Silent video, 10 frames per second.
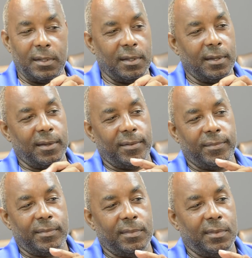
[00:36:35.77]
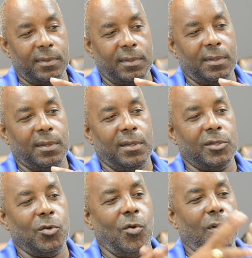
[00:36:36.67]
Um,
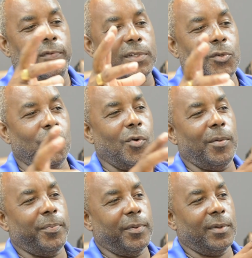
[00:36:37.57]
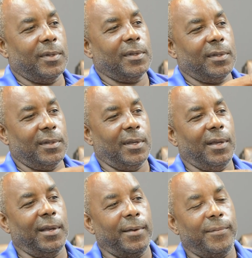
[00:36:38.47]
so all of us grew up
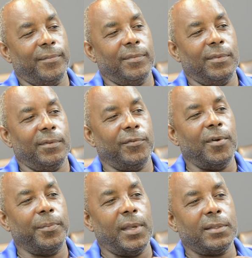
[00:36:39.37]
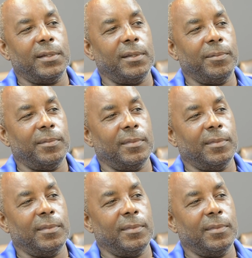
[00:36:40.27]
um, from that time.